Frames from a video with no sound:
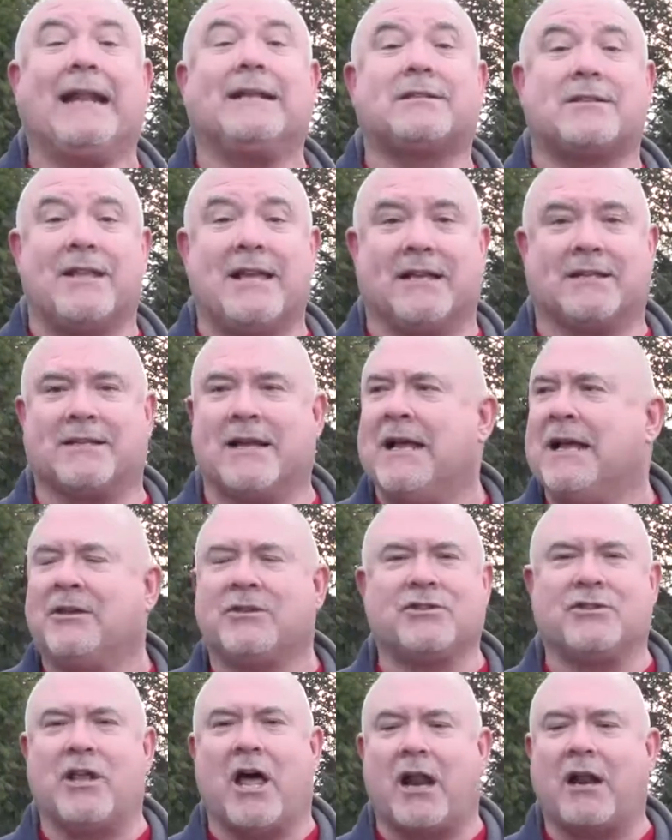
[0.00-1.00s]
And it's this.
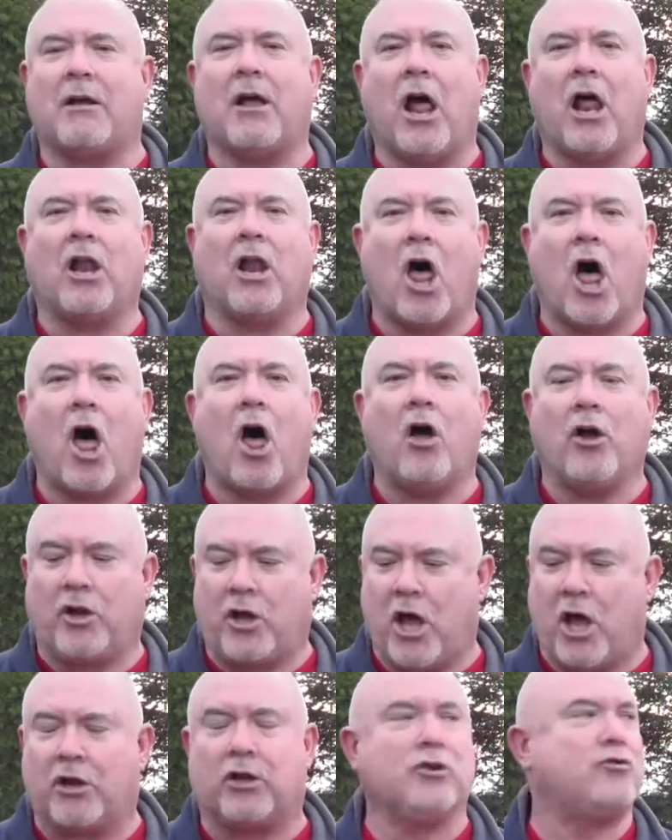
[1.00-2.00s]
It's not a law
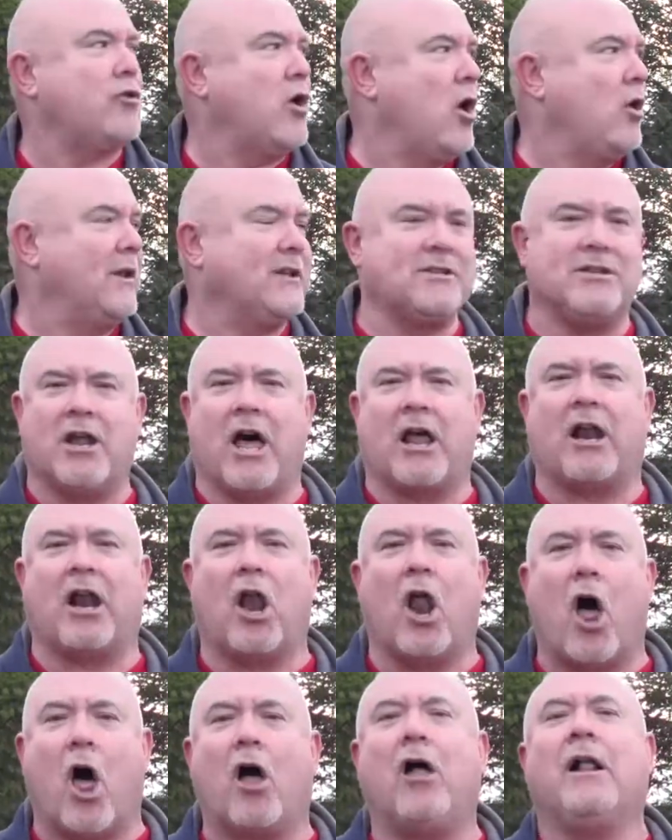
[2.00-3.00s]
on gun control. It's not a
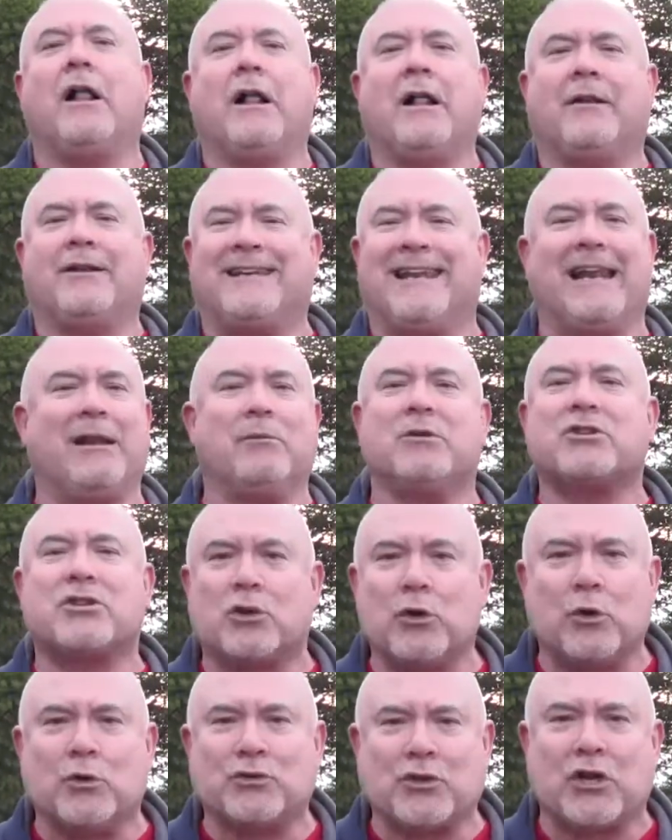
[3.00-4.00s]
law dealing with
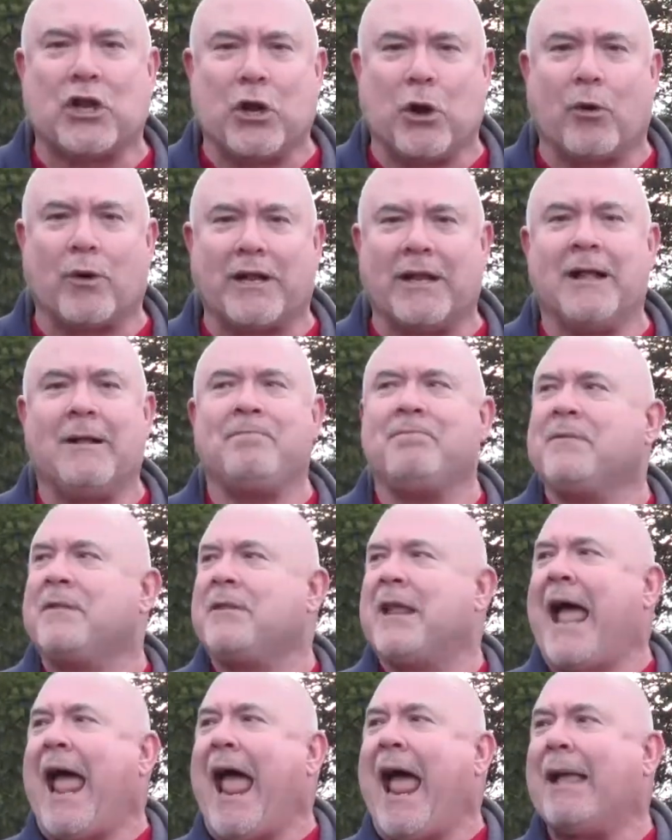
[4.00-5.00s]
school security.
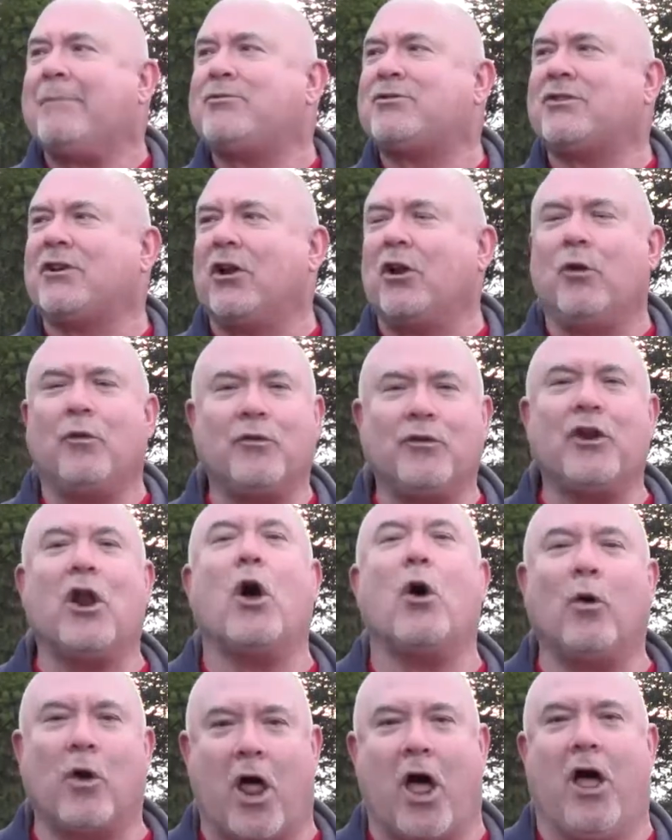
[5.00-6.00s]
Absolute
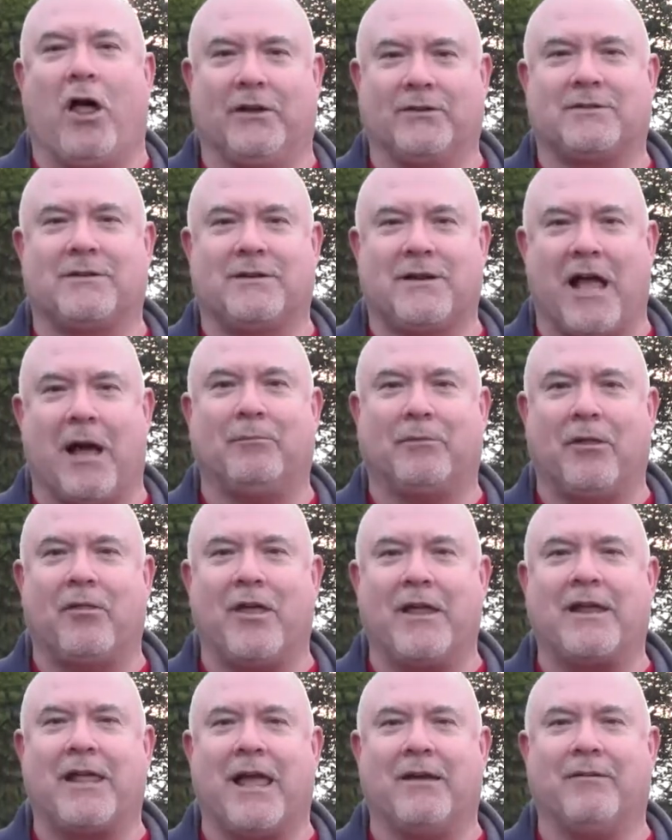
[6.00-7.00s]
no laws, come to
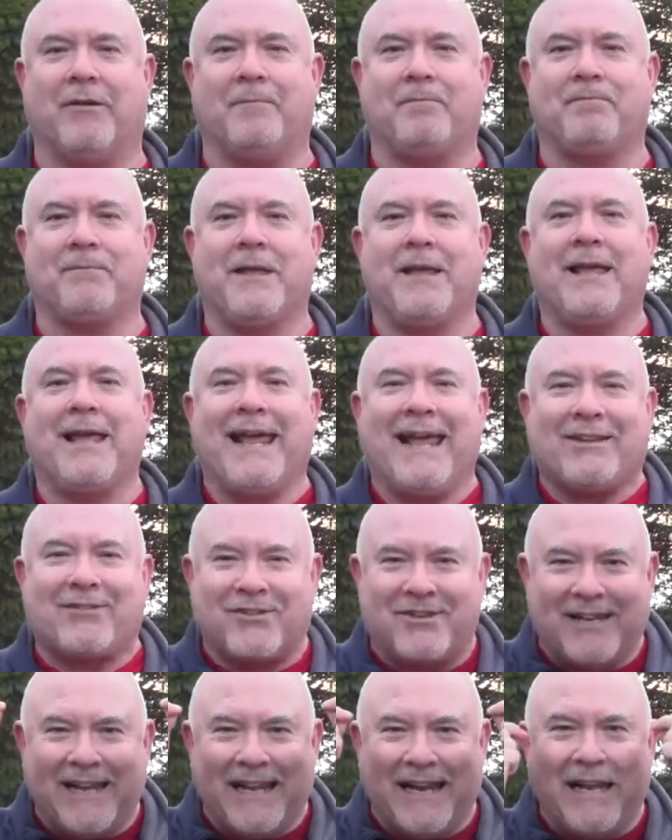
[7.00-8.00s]
think of it.
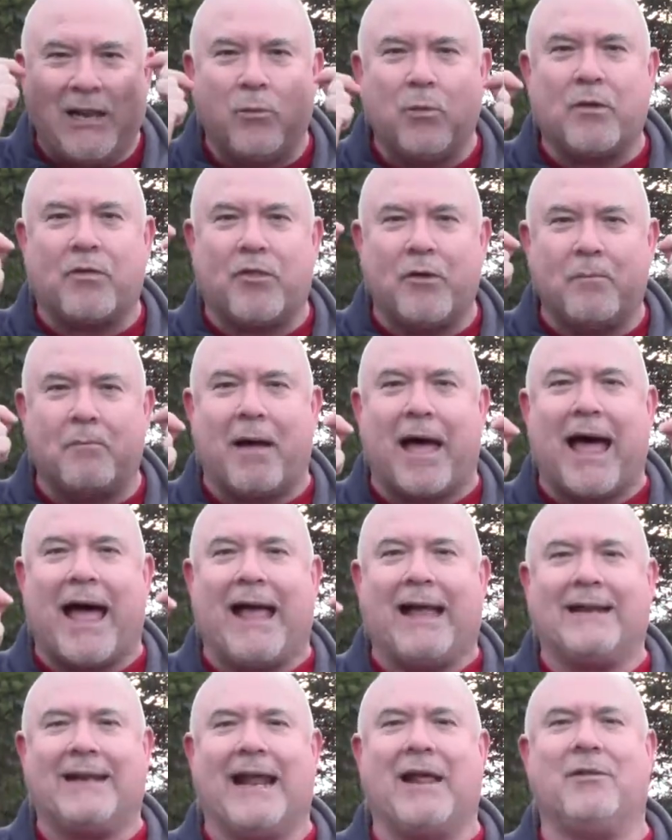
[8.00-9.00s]
It's dealing with the
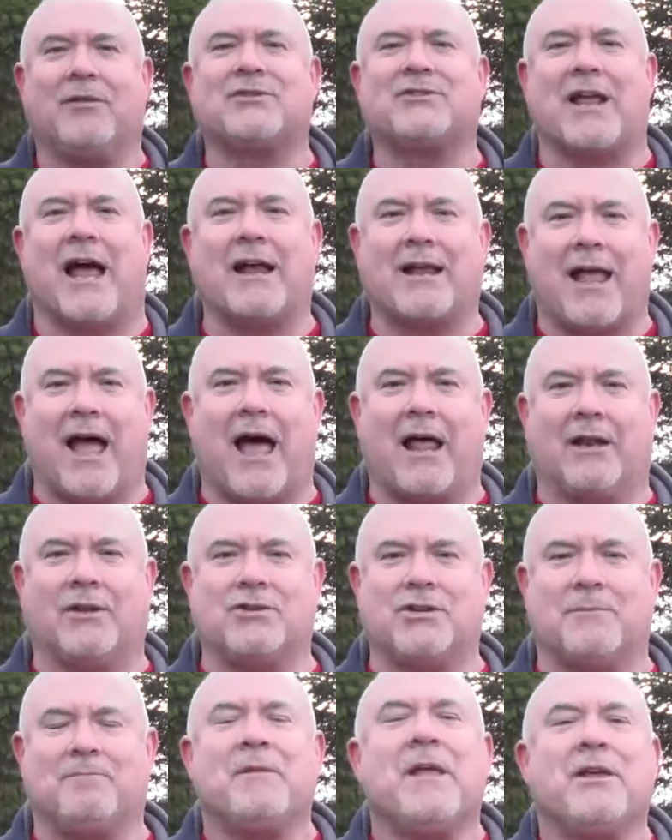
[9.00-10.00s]
mind and the
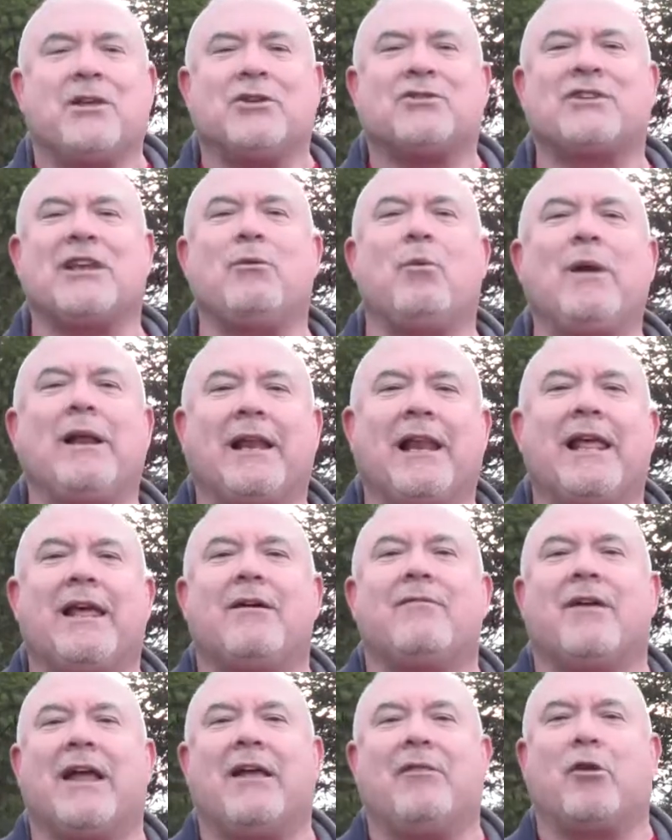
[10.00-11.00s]
psychology. You see, we
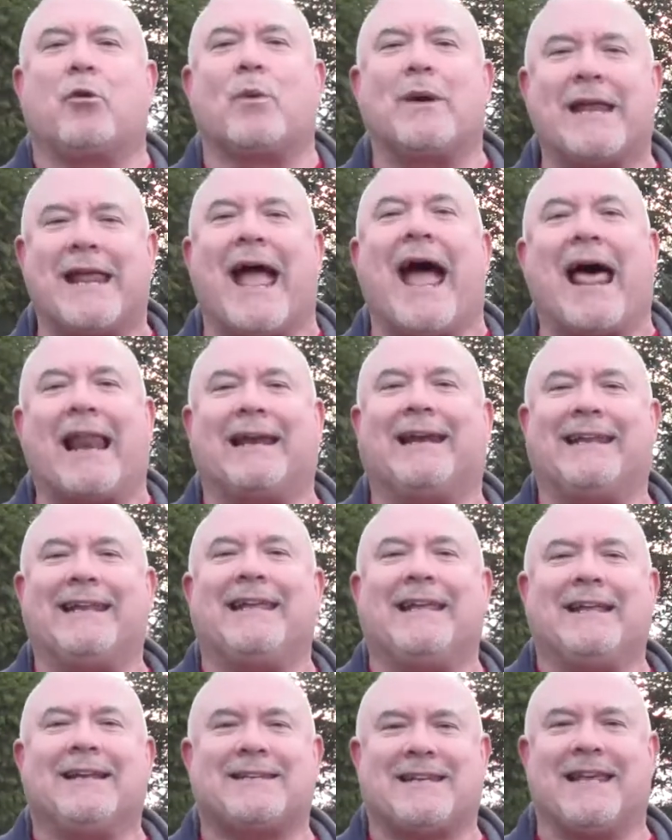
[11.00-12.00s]
live in the
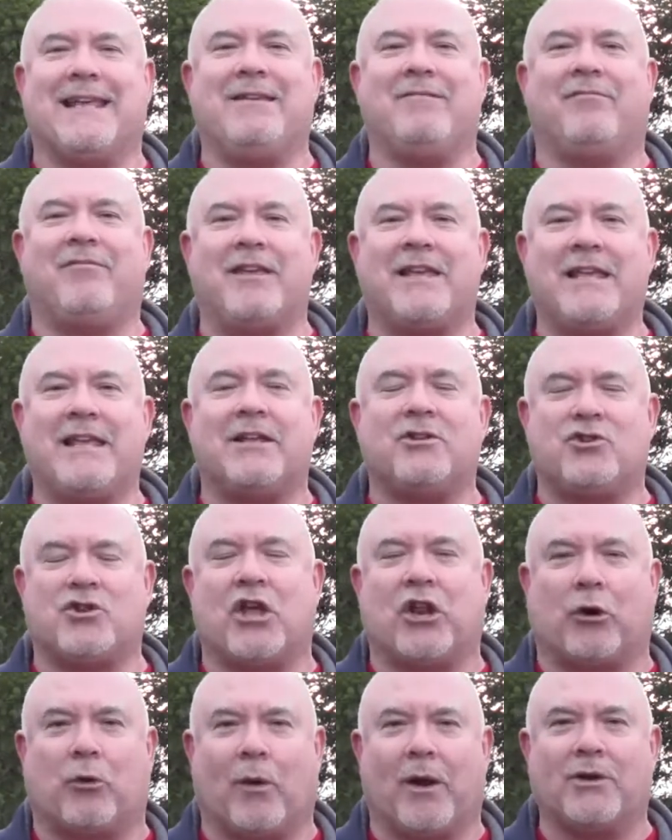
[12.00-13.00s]
reality TV
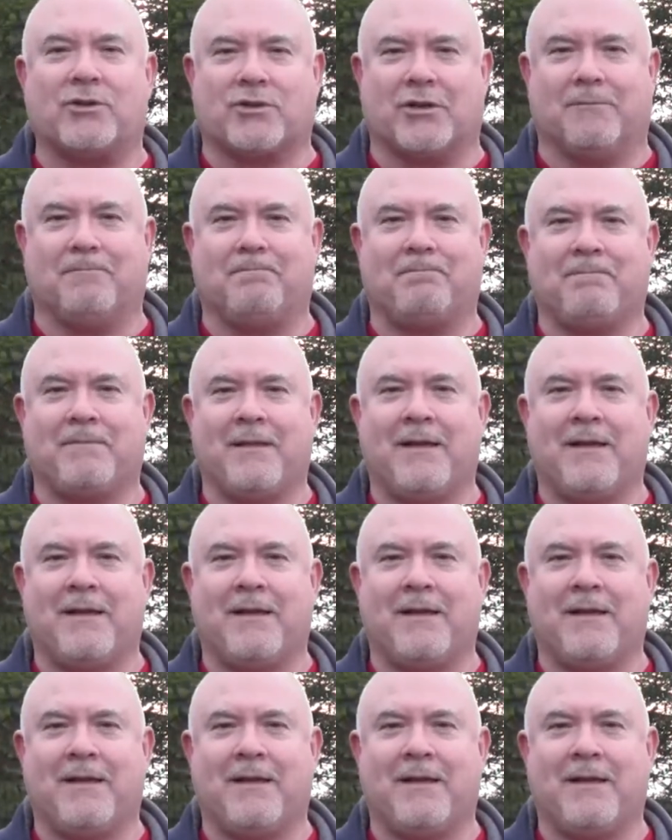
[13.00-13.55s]
generation.